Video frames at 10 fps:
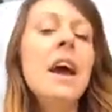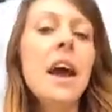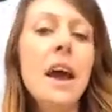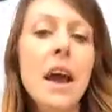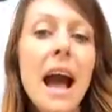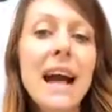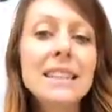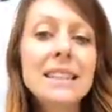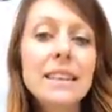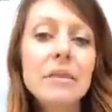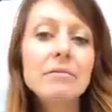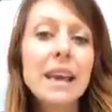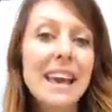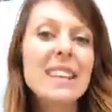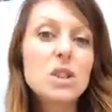as
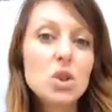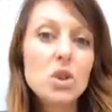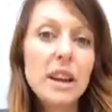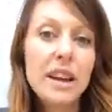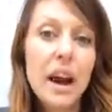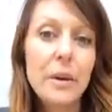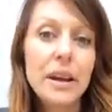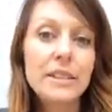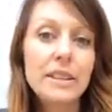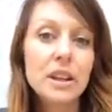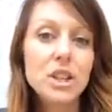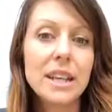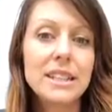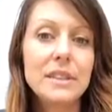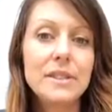they get stuck in our
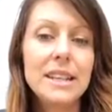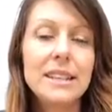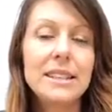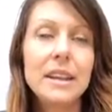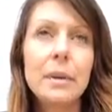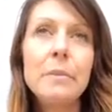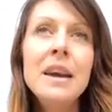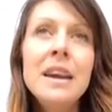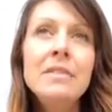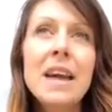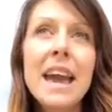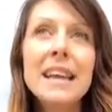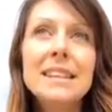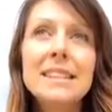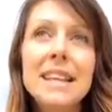digestive system,
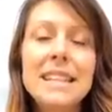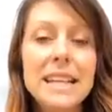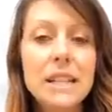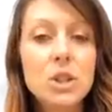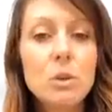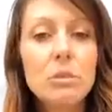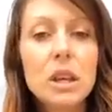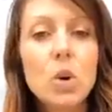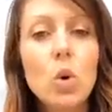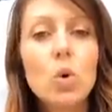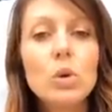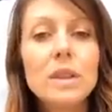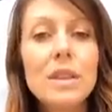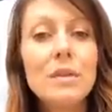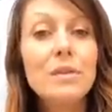they sit in something called
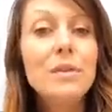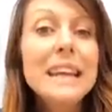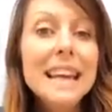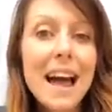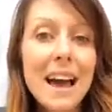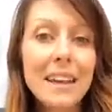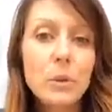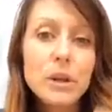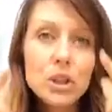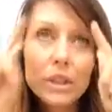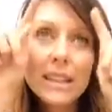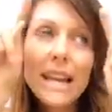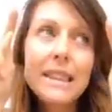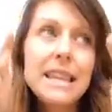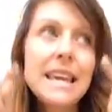the villi, which is
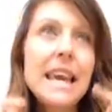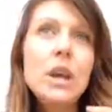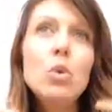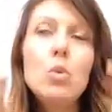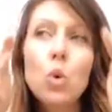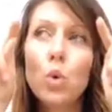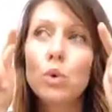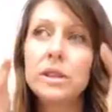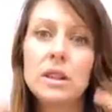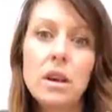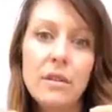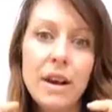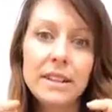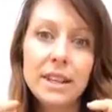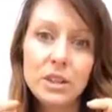in the inner walls of
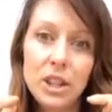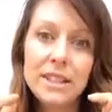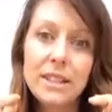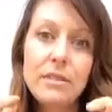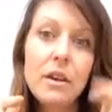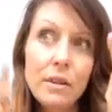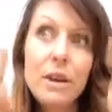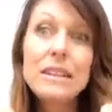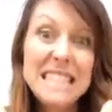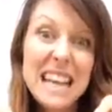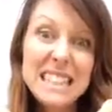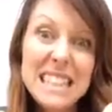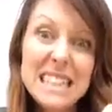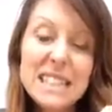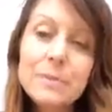our
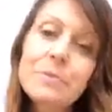intestines.